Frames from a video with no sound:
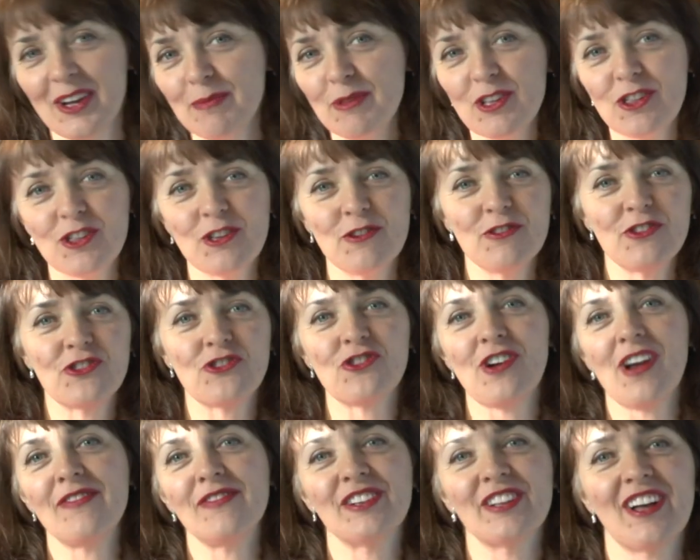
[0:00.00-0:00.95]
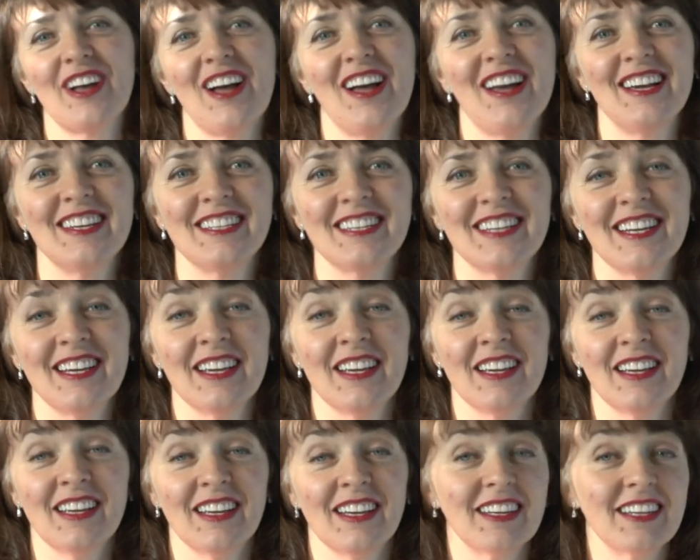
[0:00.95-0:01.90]
The Tudor Travel Guide,
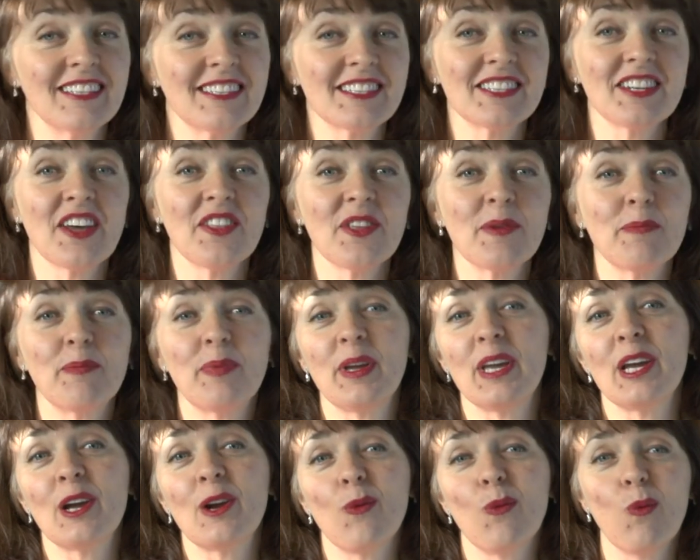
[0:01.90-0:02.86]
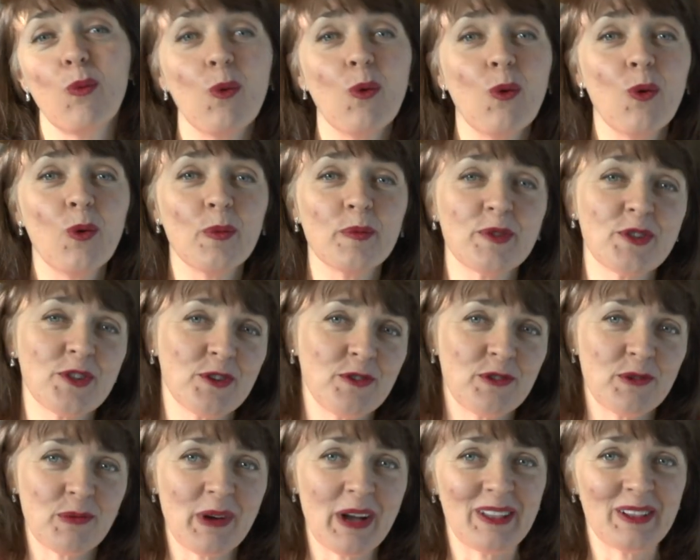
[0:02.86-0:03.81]
and it's another big warm
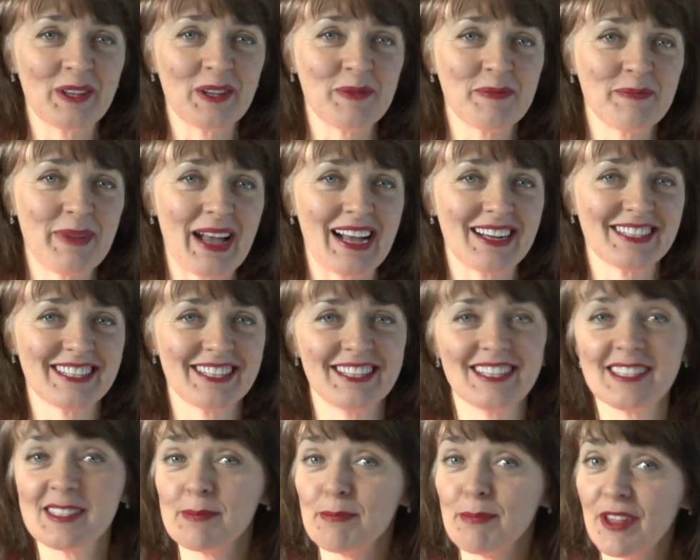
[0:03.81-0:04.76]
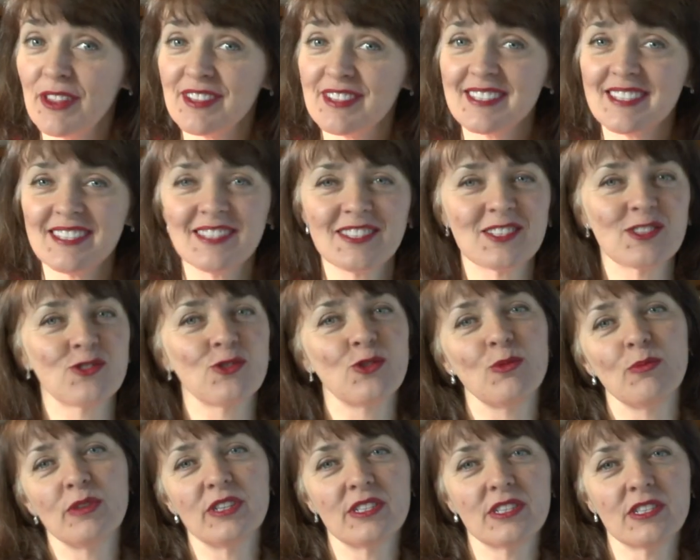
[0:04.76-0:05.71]
Tudor welcome back to this month's
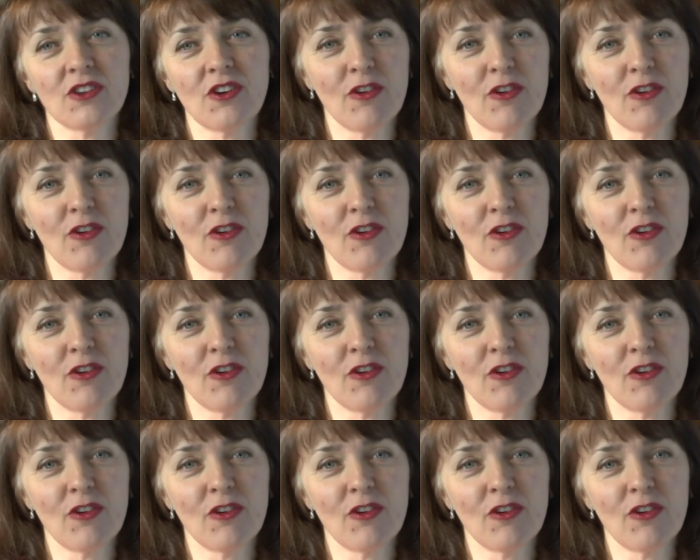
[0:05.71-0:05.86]
instalment